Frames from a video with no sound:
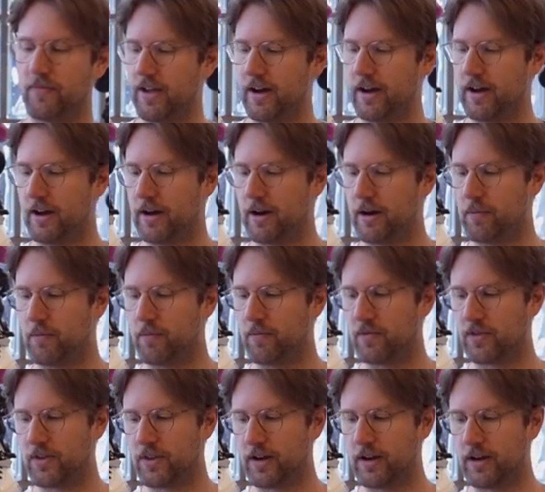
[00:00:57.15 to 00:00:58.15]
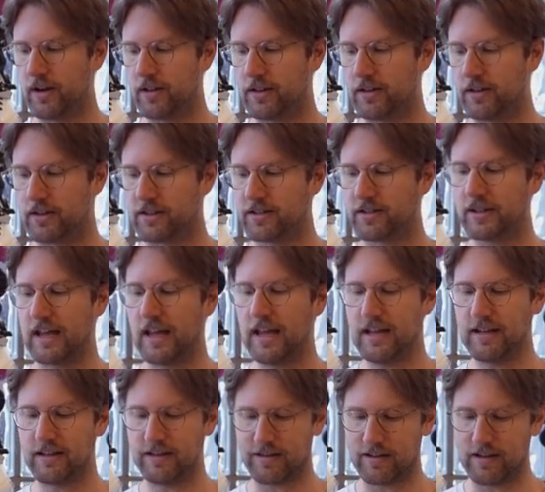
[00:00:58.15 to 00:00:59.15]
The
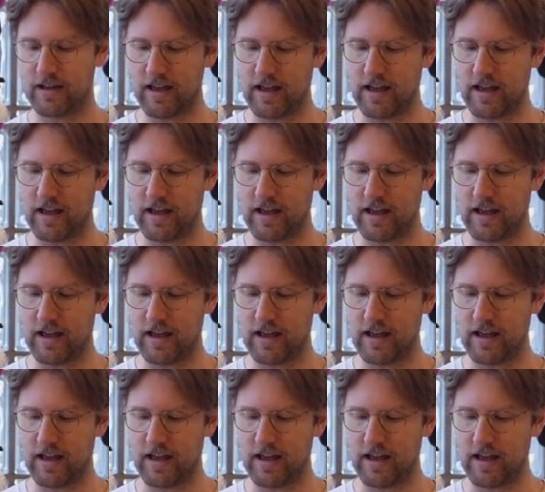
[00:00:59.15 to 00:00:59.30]
skate